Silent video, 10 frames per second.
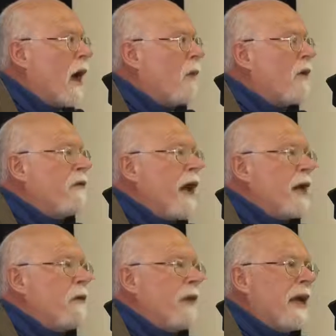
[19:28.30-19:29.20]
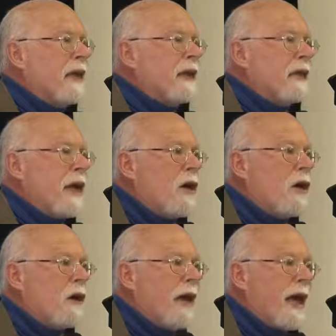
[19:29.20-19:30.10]
And we find him beginning to take
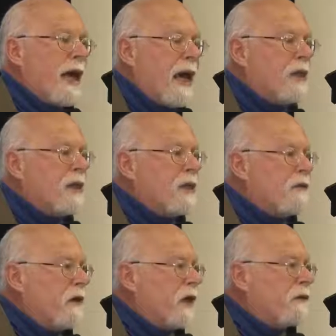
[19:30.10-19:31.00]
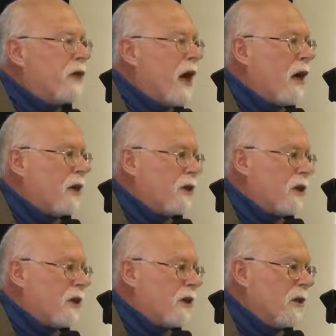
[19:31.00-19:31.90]
on their cases free of
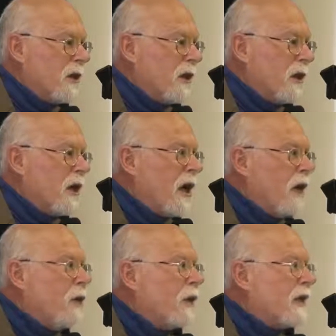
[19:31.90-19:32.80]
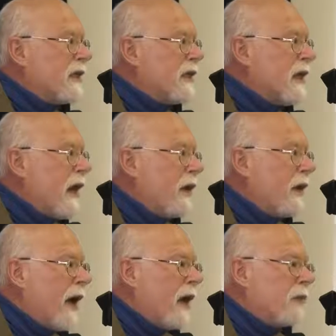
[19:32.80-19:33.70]
charge in order to seek
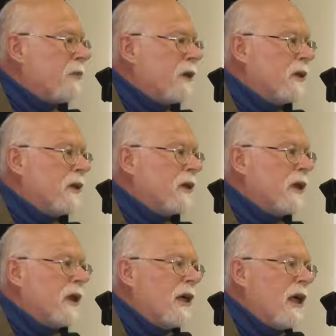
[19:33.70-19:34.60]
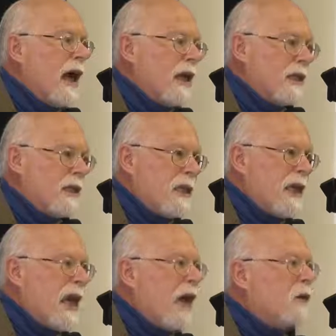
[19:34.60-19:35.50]
out their husbands and
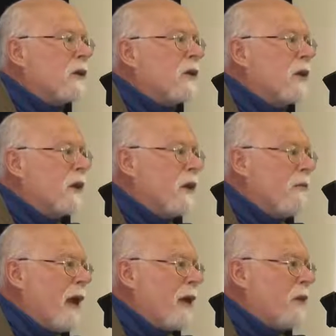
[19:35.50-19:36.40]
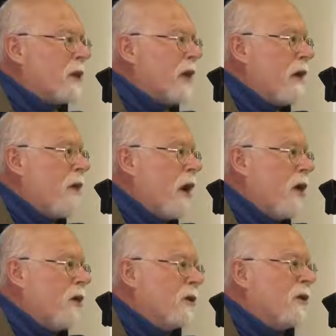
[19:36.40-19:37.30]
seek out the money which they were
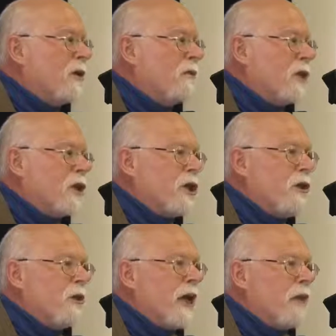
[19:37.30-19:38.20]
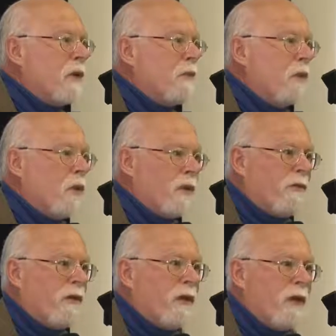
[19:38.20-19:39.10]
owed for the children that had been born
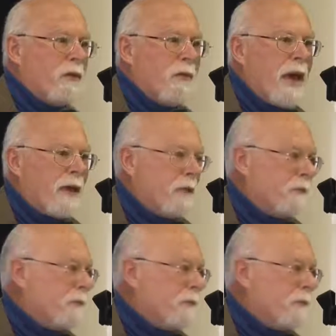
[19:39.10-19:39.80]
through those men.